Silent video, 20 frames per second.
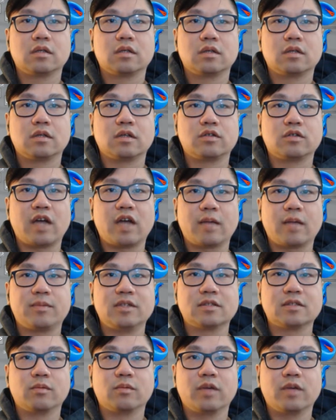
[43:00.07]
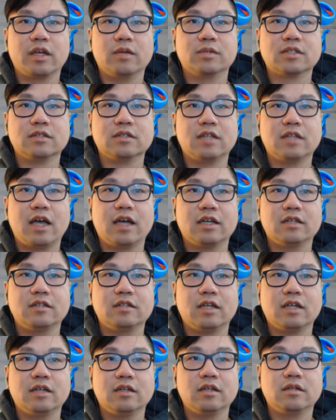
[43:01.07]
the track piece the way it was not
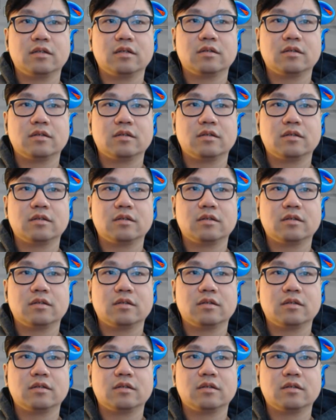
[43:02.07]
intended.